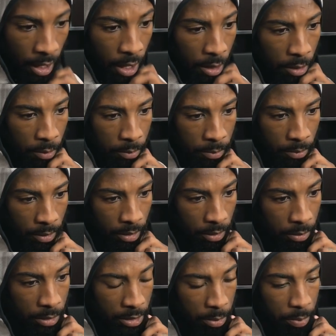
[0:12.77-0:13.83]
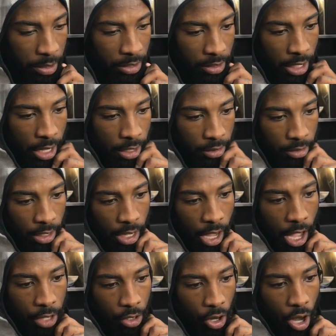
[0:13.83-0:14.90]
It's a big challenge.
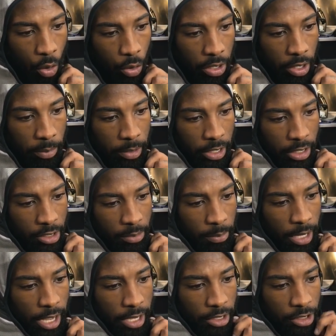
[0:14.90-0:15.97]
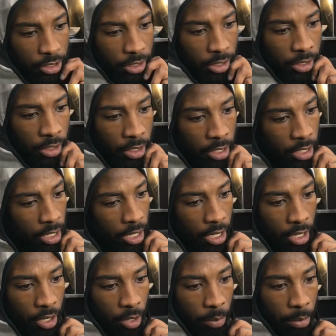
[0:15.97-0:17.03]
I know I went up against him last year.
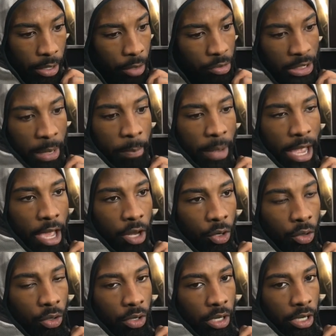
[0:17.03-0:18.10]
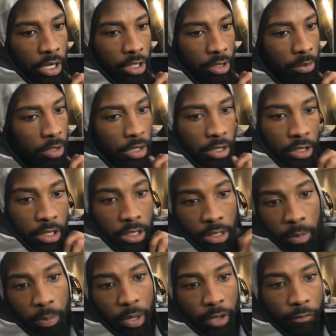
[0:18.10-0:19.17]
It was a battle against him. He's
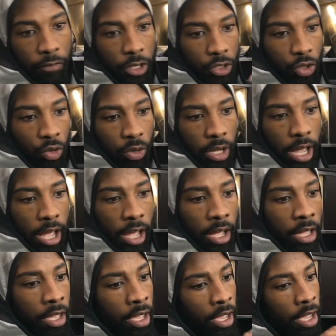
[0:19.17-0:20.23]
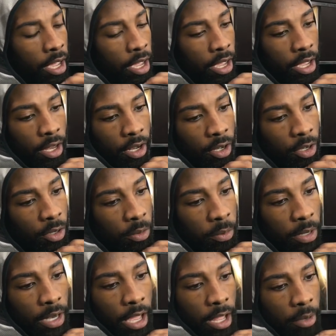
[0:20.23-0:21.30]
a big physical guy. And
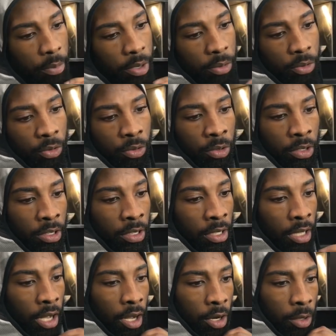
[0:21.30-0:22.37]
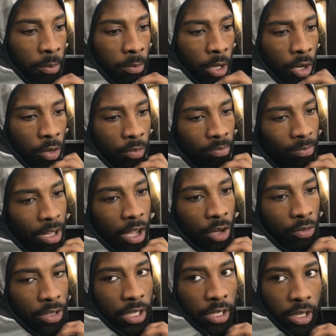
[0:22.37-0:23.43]
a lot of people I
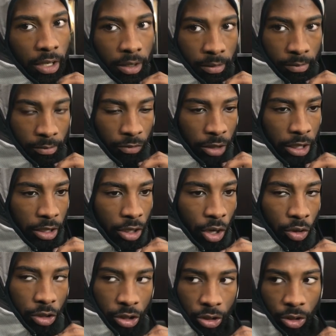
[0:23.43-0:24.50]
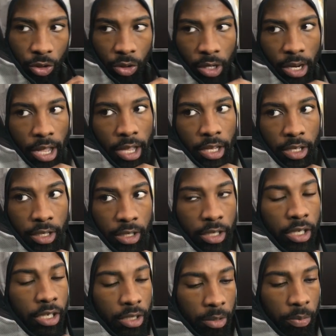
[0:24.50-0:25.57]
don't think they really know Sanu a lot.
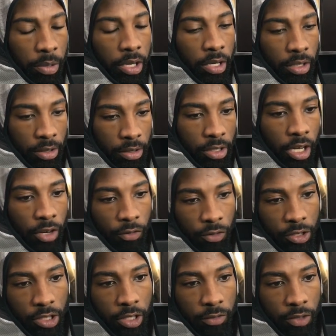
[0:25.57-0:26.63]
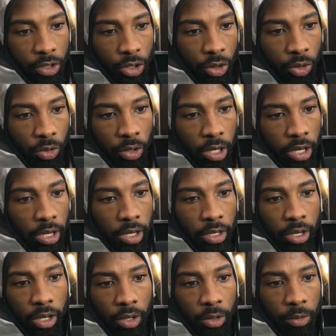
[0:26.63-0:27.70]
He's a big, tough receiver, too.
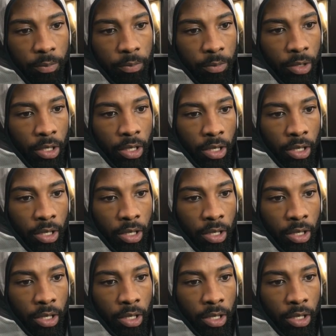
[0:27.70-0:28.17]
And